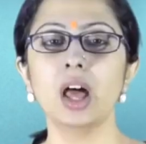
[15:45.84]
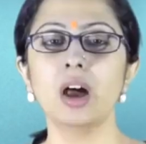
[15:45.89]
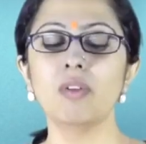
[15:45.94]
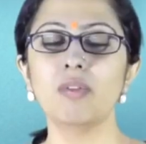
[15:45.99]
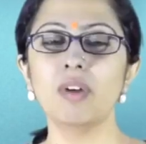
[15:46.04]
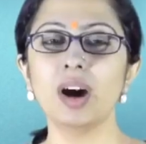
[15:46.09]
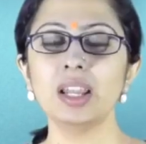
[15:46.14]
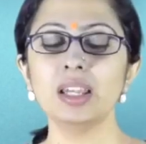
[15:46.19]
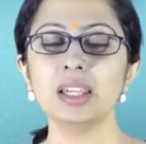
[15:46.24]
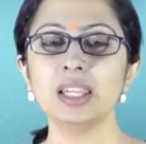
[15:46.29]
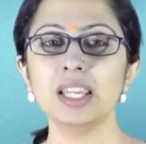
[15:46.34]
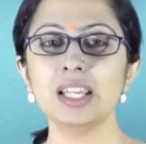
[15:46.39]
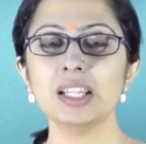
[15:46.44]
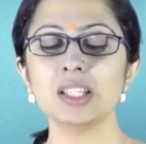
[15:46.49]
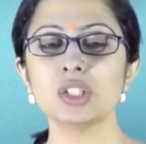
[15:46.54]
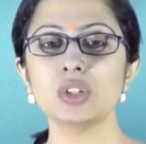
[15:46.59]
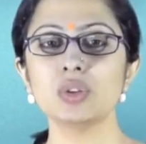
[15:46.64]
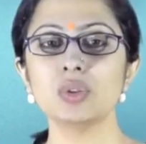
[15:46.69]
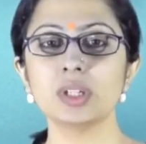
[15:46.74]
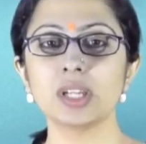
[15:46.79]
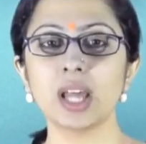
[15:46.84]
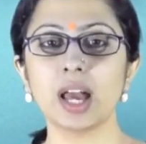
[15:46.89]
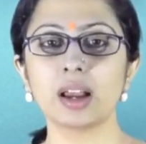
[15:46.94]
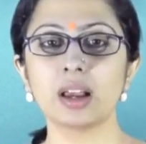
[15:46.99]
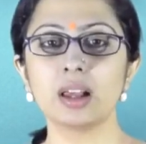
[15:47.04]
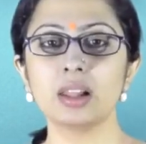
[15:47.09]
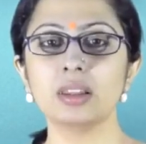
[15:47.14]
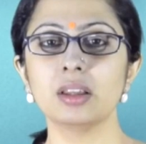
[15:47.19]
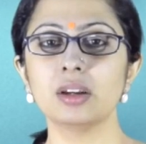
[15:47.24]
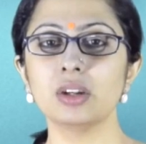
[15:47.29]
One needs to
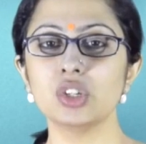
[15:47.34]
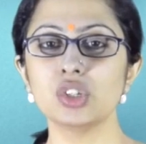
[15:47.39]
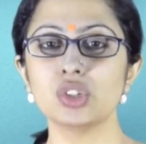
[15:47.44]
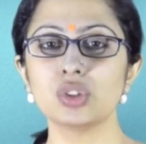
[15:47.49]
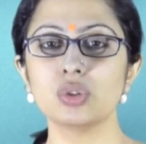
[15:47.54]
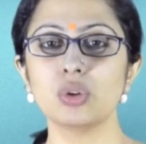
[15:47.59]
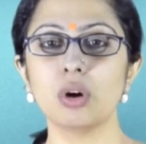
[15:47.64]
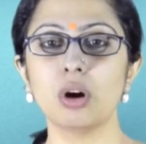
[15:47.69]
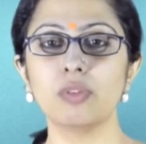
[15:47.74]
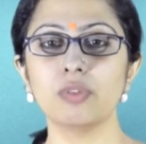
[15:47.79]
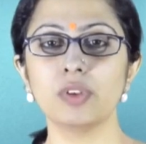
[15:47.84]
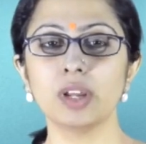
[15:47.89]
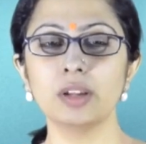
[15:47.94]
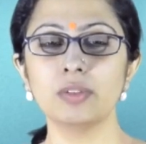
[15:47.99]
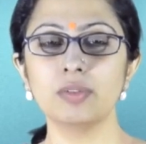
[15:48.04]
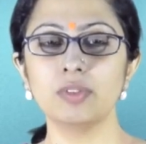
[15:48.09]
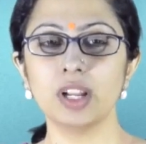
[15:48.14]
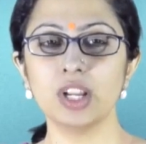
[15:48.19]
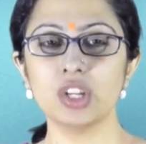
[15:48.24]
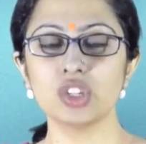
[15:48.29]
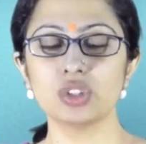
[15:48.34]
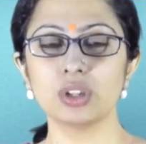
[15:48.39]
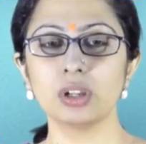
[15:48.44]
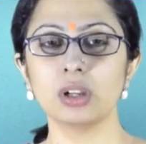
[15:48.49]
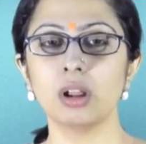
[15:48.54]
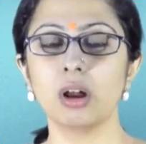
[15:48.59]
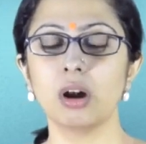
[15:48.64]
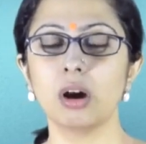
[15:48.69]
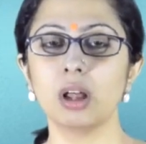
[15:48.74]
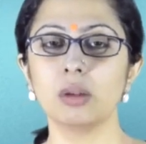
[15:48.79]
tackle the issue of inflation
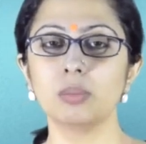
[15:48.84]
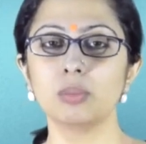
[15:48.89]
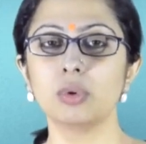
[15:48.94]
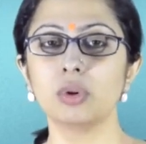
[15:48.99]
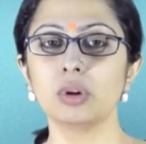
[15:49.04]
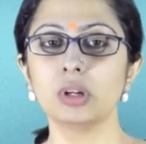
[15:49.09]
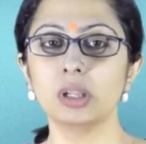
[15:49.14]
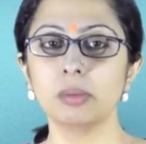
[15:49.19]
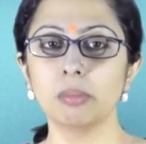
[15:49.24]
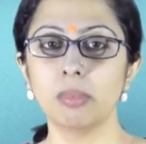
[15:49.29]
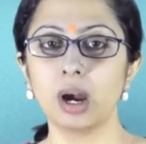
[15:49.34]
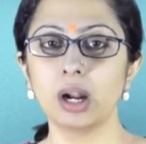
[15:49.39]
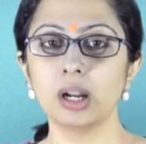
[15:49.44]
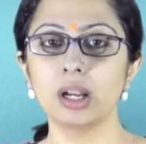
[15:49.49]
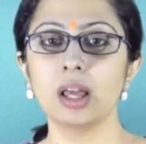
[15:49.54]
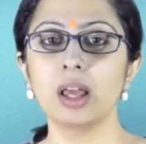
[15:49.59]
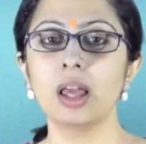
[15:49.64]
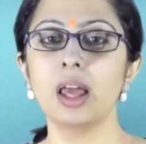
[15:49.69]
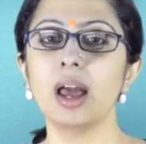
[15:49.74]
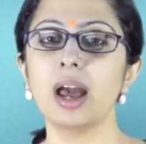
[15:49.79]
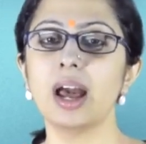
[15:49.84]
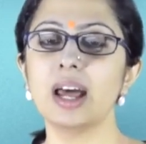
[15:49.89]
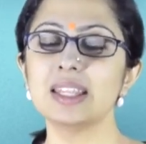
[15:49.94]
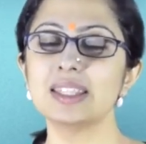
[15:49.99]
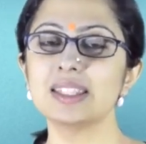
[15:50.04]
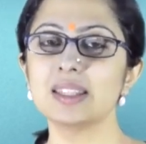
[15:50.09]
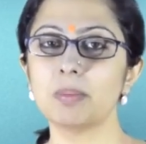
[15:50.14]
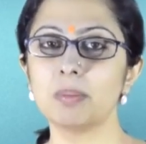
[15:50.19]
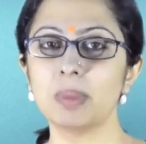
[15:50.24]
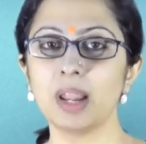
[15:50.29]
on both demand and
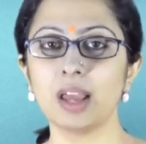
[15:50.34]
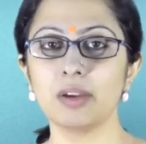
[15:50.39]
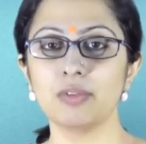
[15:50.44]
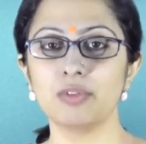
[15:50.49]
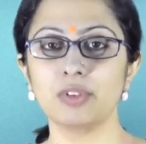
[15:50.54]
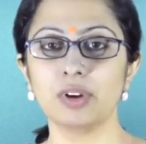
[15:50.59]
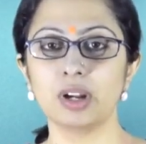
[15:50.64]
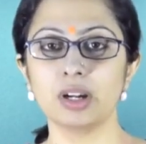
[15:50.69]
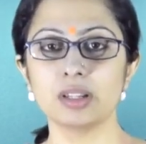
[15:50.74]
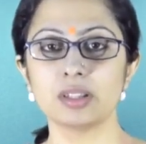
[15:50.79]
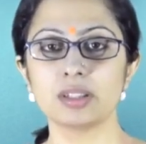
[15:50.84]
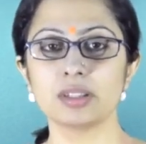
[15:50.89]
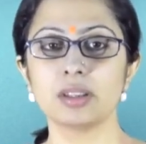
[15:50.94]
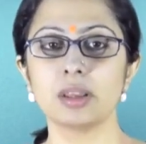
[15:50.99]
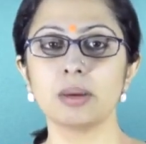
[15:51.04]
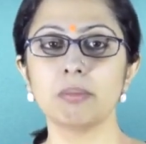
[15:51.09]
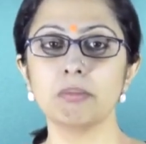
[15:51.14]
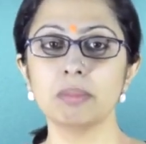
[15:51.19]
supply fronts.